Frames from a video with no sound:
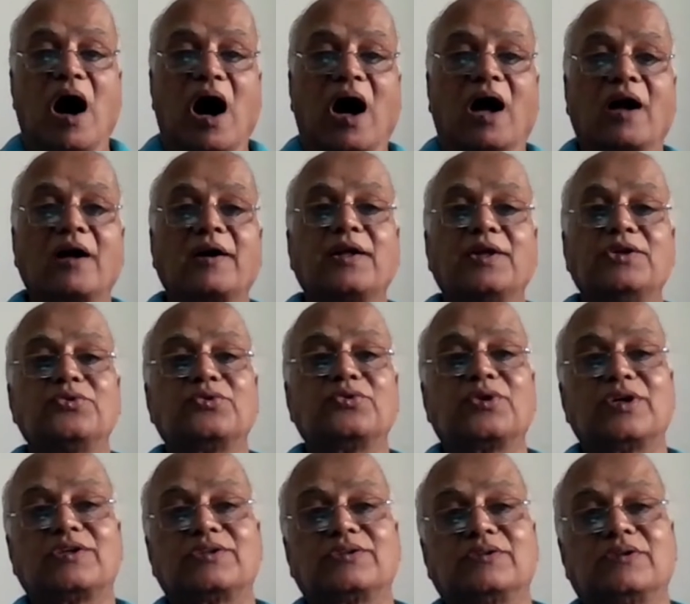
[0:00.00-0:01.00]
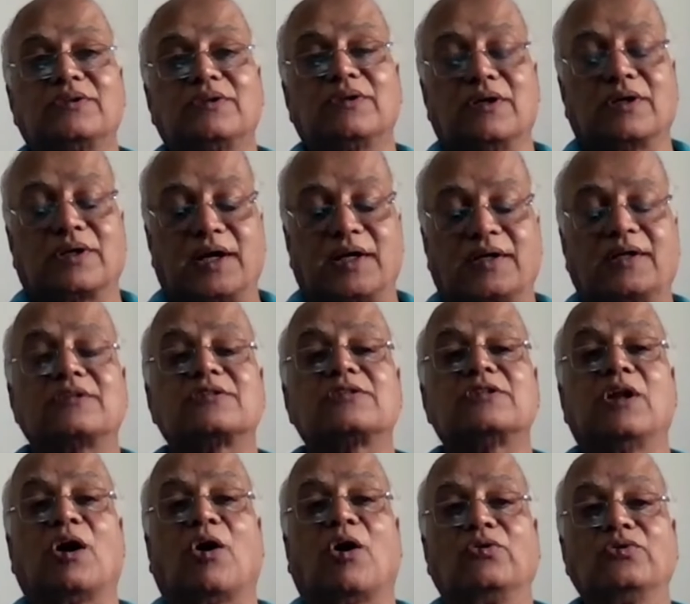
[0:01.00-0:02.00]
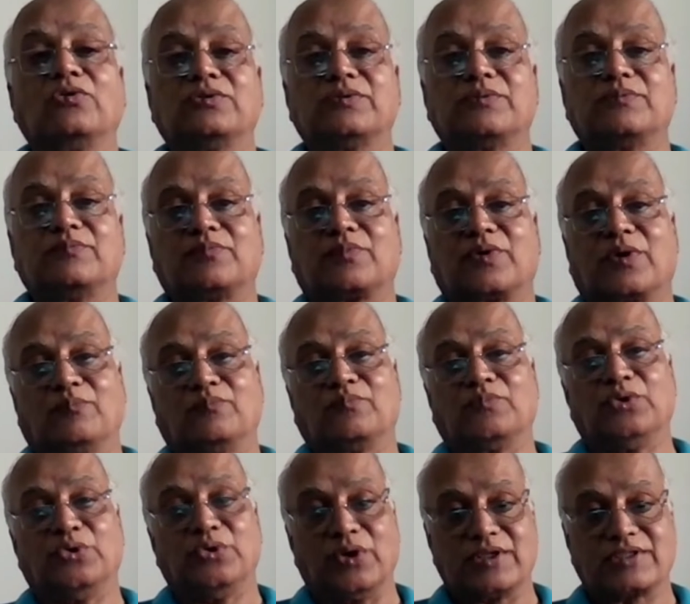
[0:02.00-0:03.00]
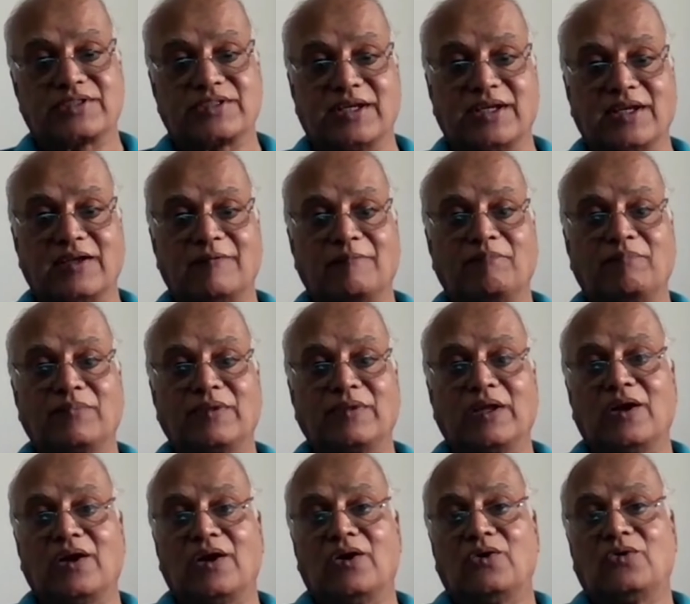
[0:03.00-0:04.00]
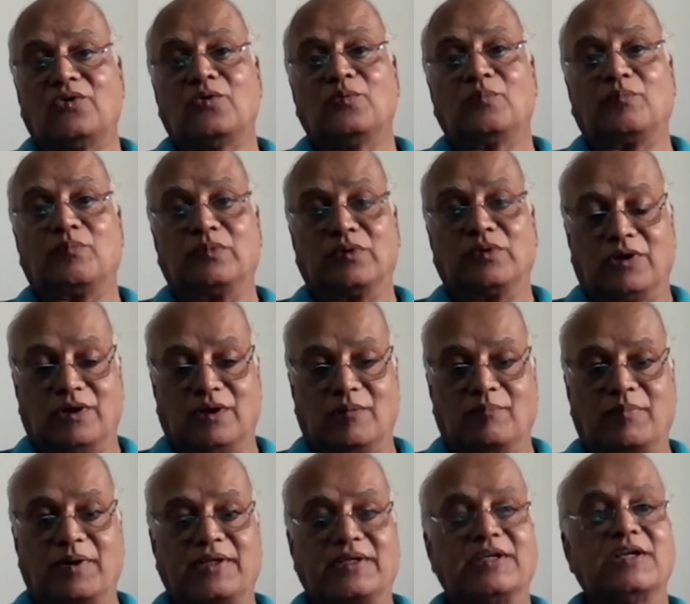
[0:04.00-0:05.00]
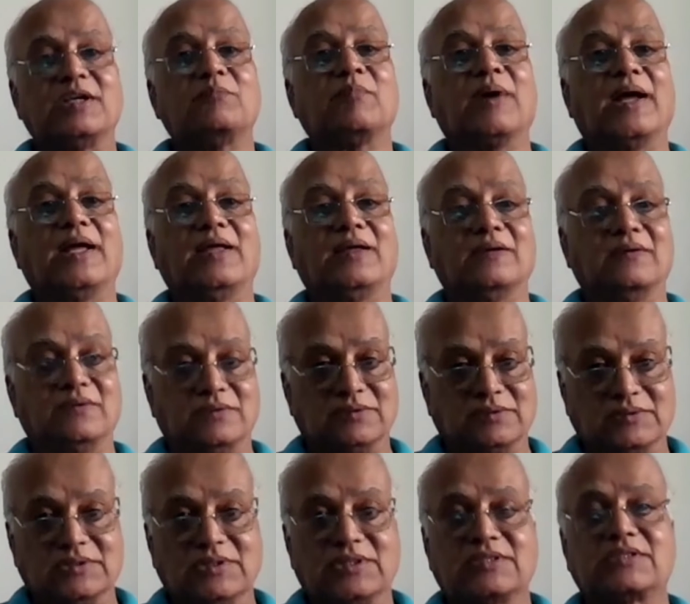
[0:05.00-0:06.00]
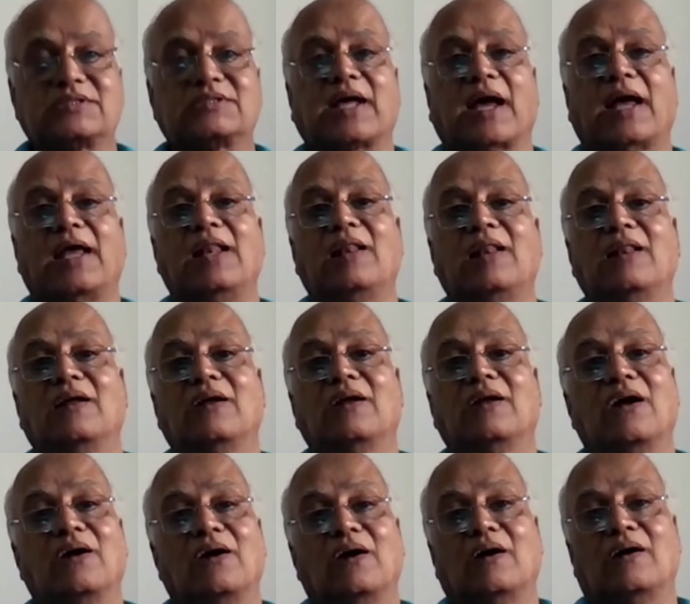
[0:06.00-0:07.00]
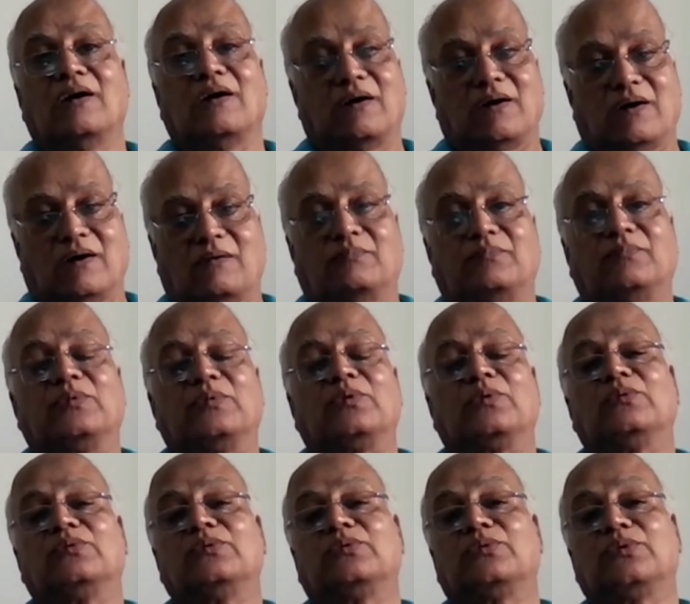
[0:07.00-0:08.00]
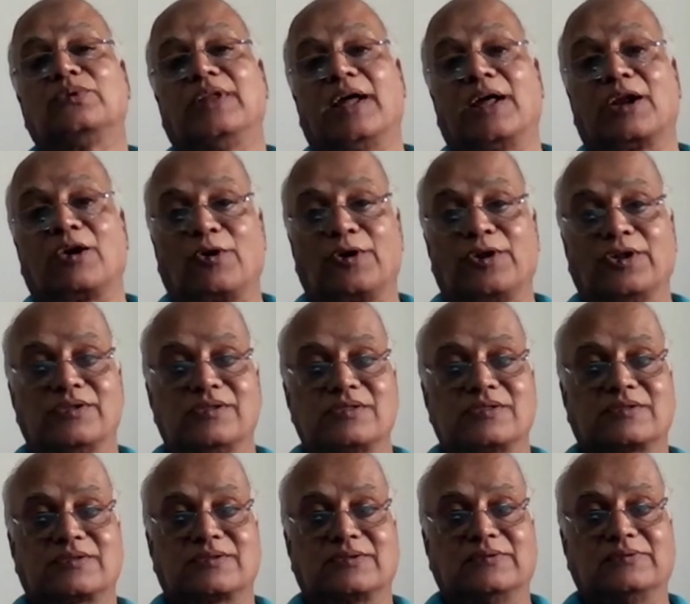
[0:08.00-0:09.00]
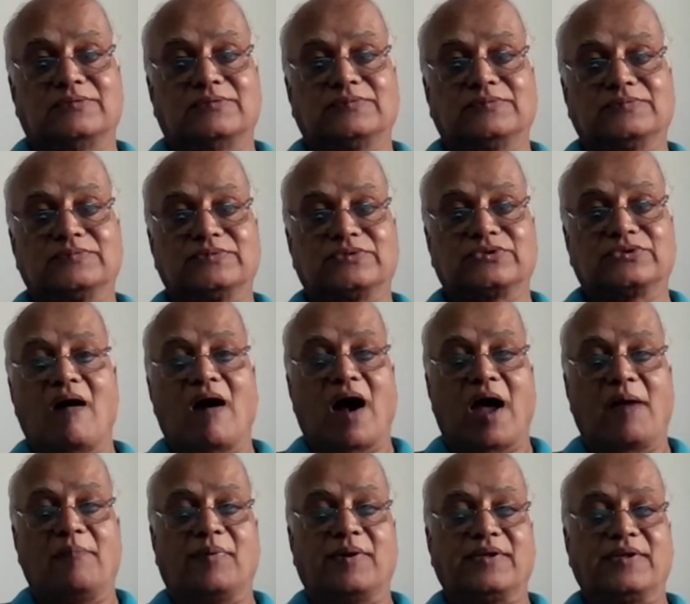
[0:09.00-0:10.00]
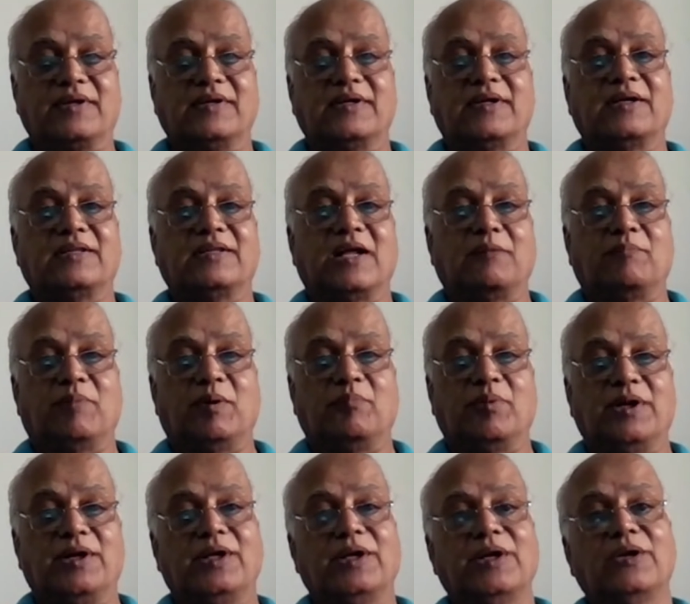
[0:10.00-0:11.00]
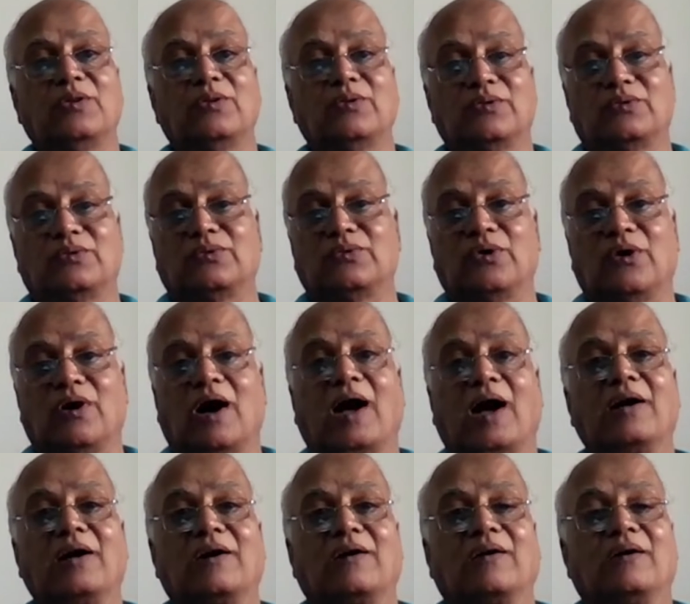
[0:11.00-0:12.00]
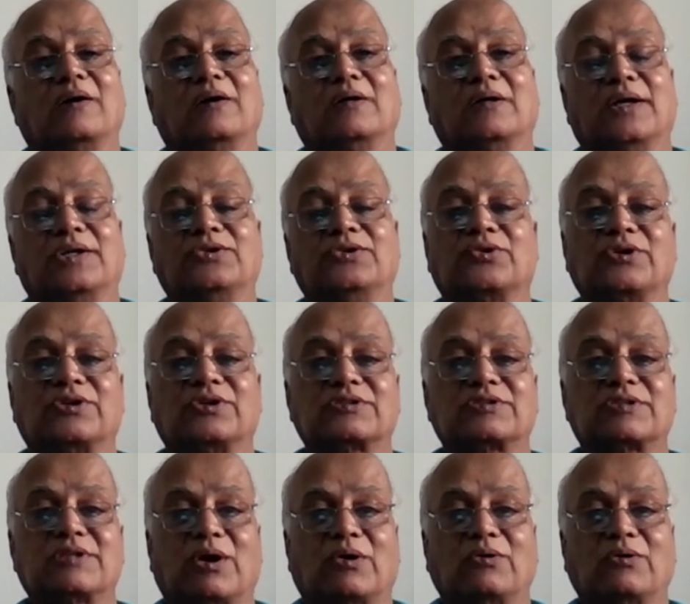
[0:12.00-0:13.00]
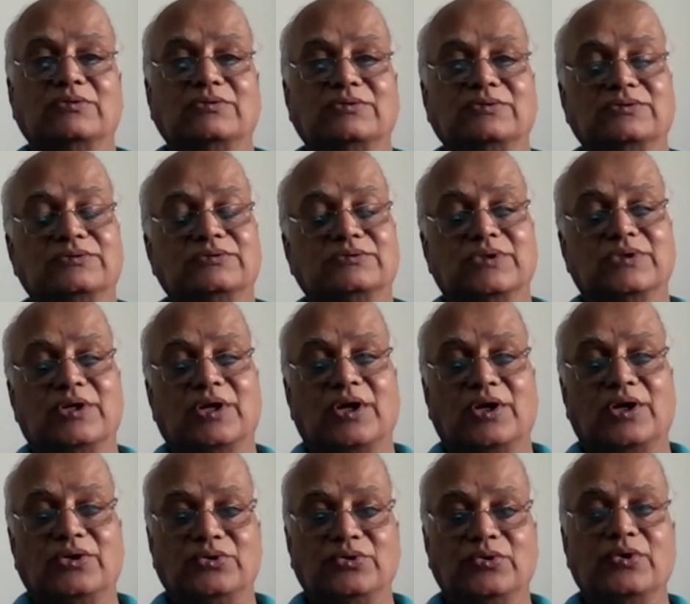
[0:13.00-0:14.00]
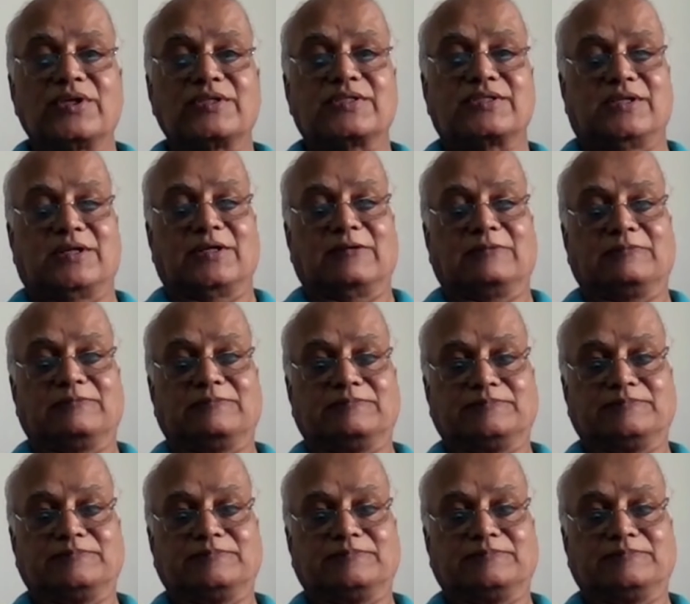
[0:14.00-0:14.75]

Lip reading: Art Educators Lounge from USA to present this style to their audience. I presented that PPT to Art Educators Lounge, USA.